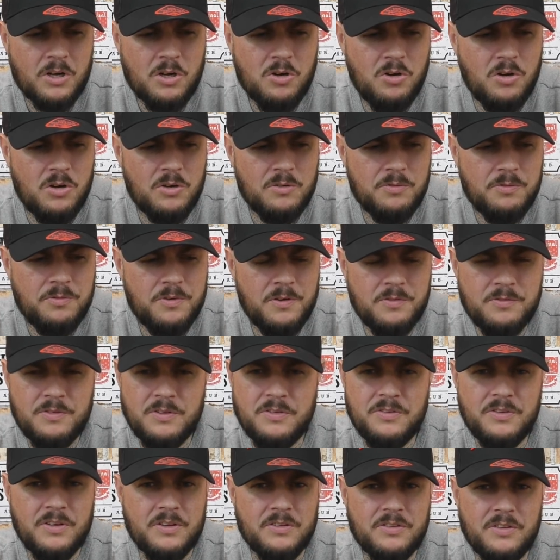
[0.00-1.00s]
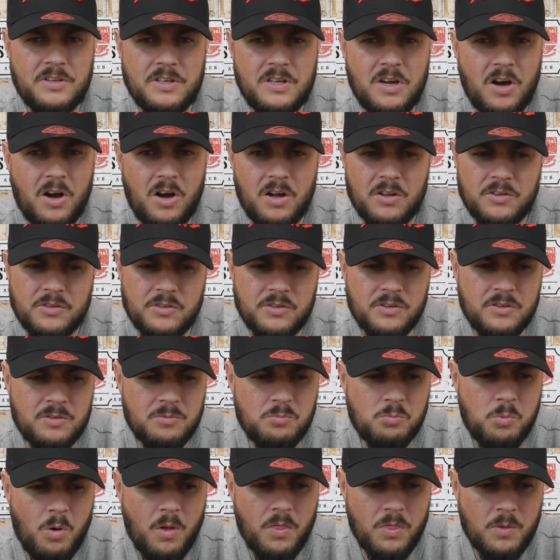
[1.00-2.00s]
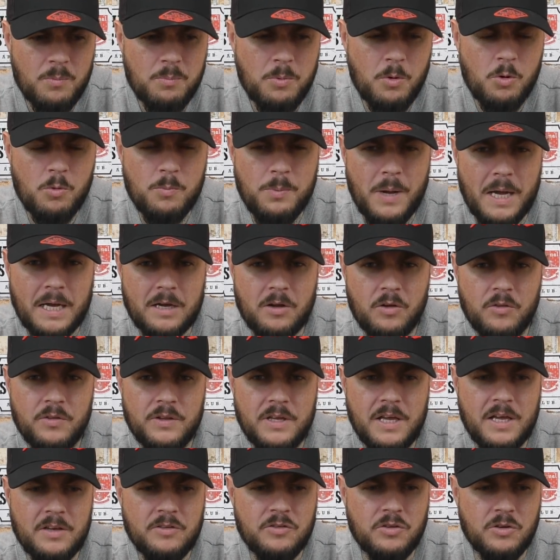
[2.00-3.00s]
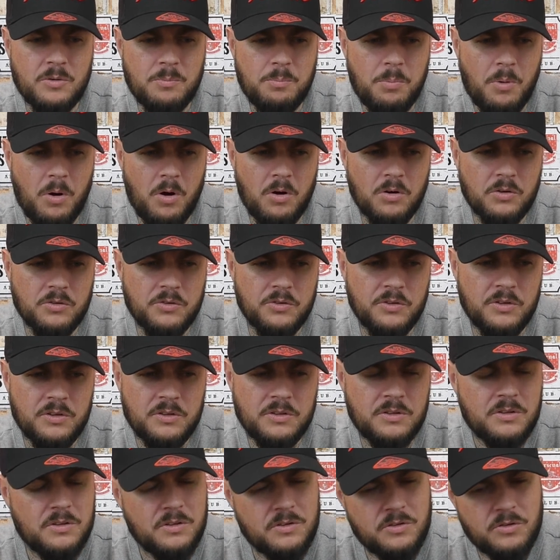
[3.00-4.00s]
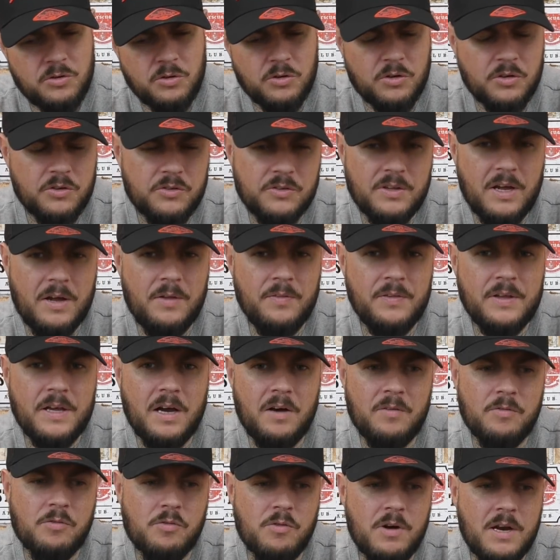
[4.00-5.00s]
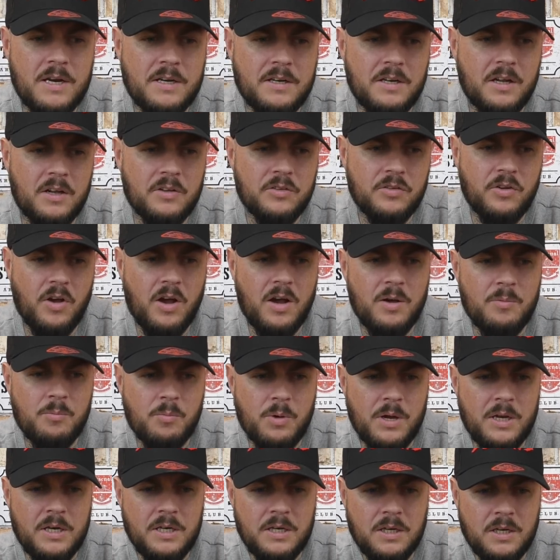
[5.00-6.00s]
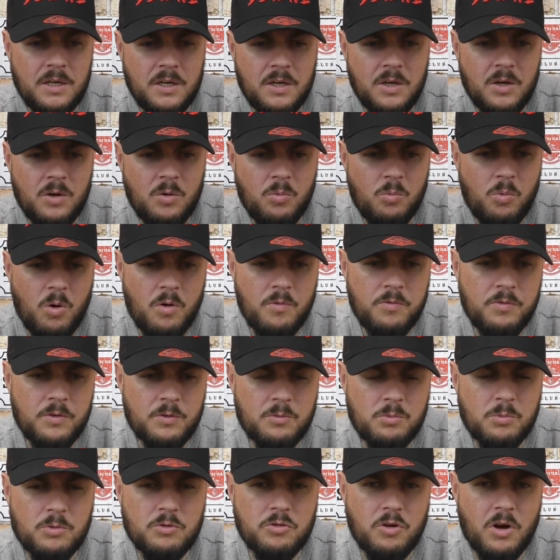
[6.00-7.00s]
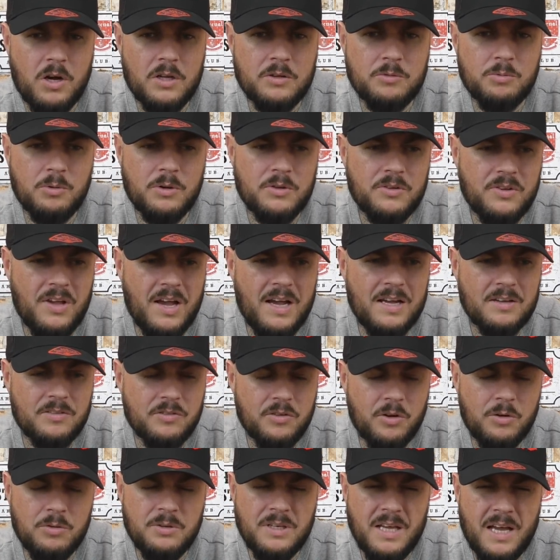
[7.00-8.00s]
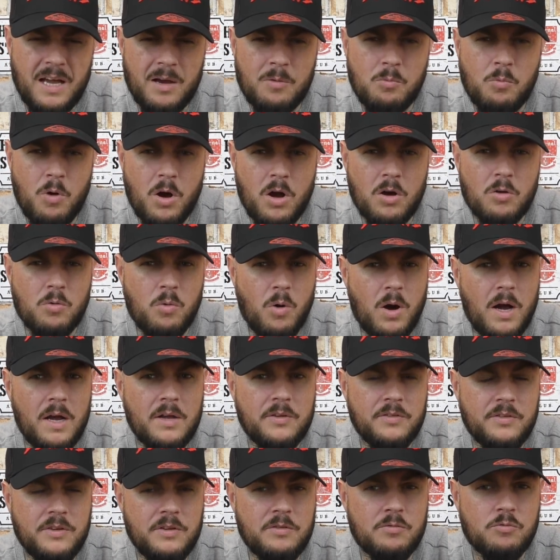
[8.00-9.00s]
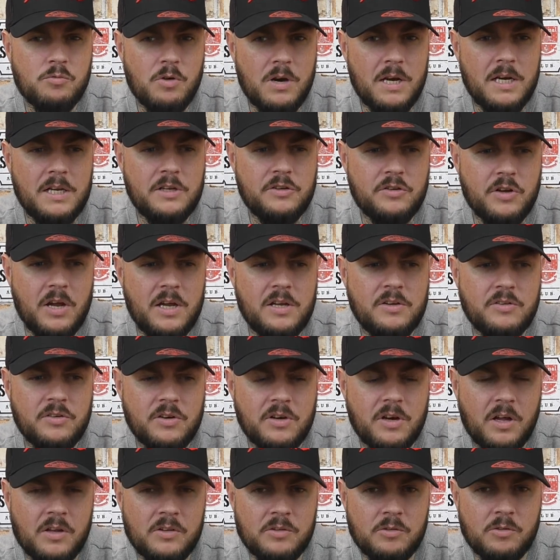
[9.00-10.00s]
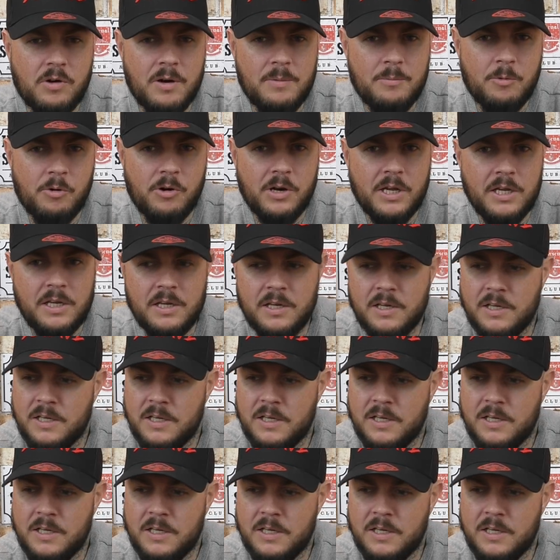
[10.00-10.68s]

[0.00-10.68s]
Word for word: a good 50, 60 yards and won the ball back on the edge of the box and took us down the other end at a time when Watford were trying to attack. So yeah, work-wise, he's really changing under Emery.